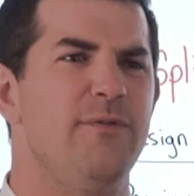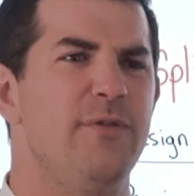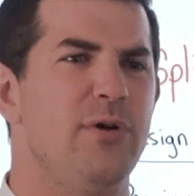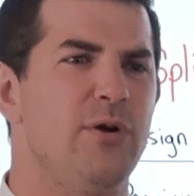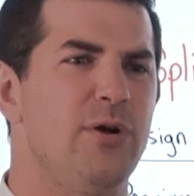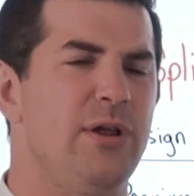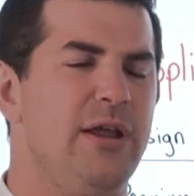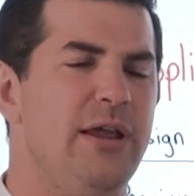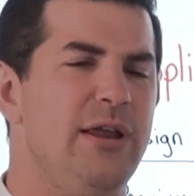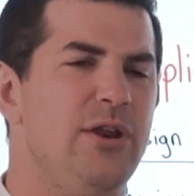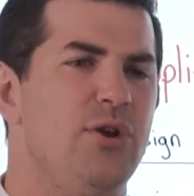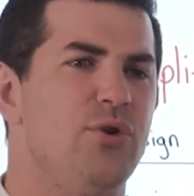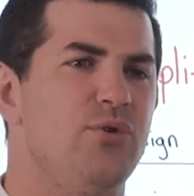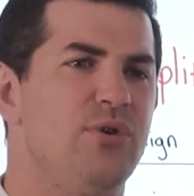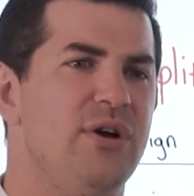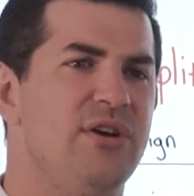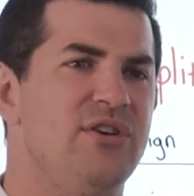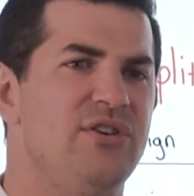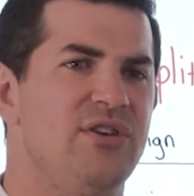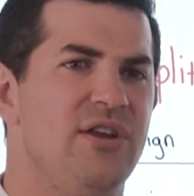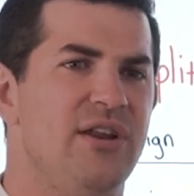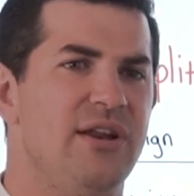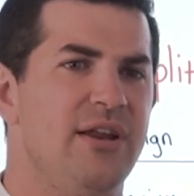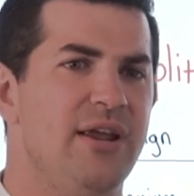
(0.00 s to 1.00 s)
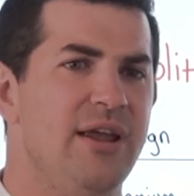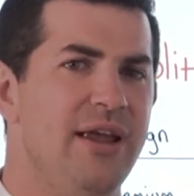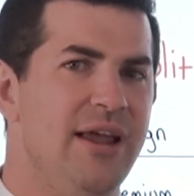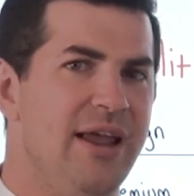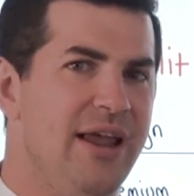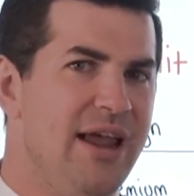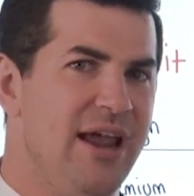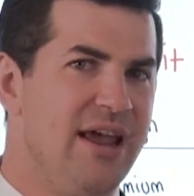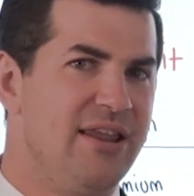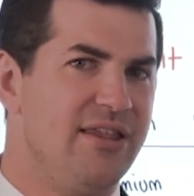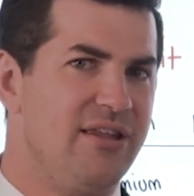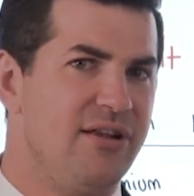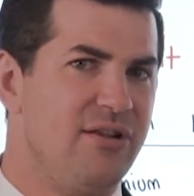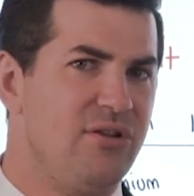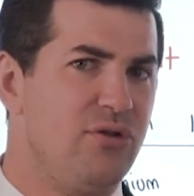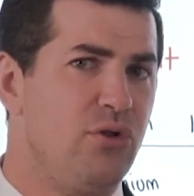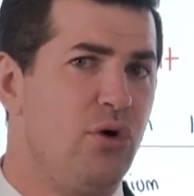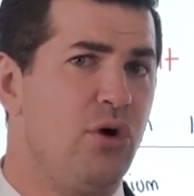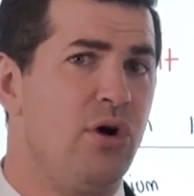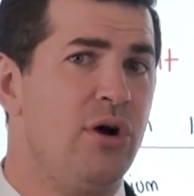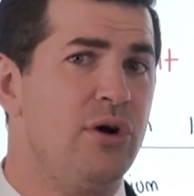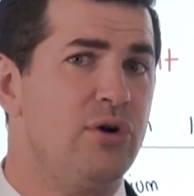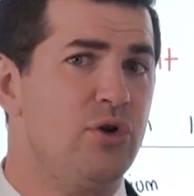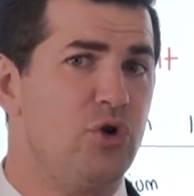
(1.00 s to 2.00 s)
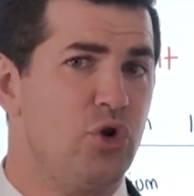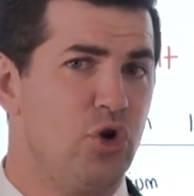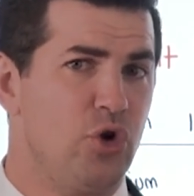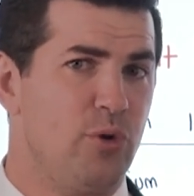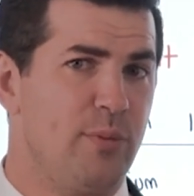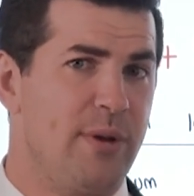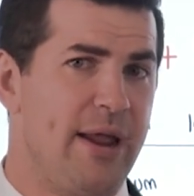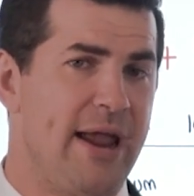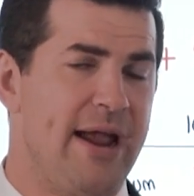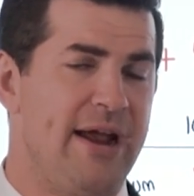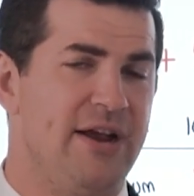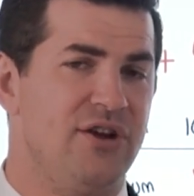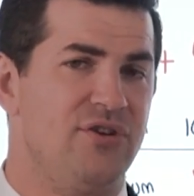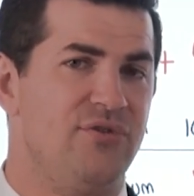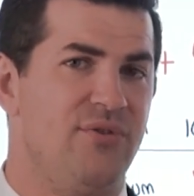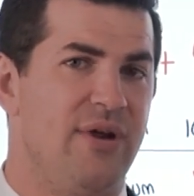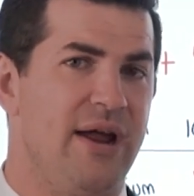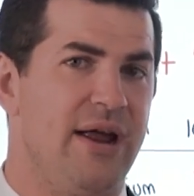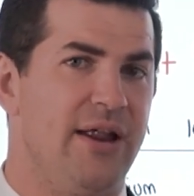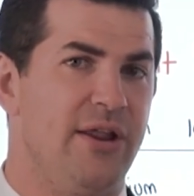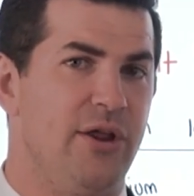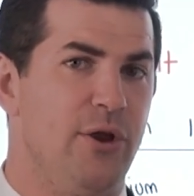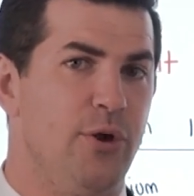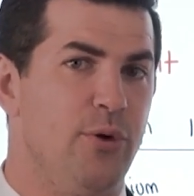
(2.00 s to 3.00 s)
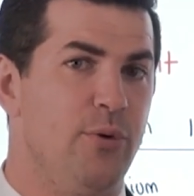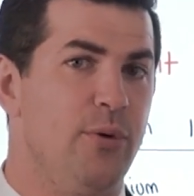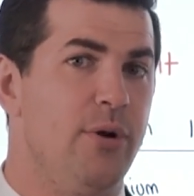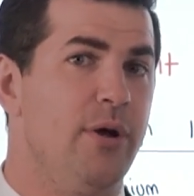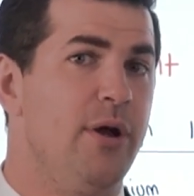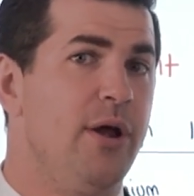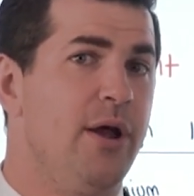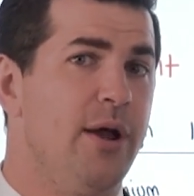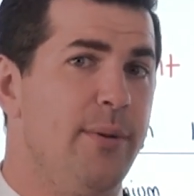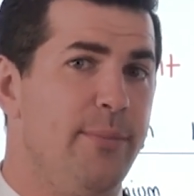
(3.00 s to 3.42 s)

very interested in the long-term cash value,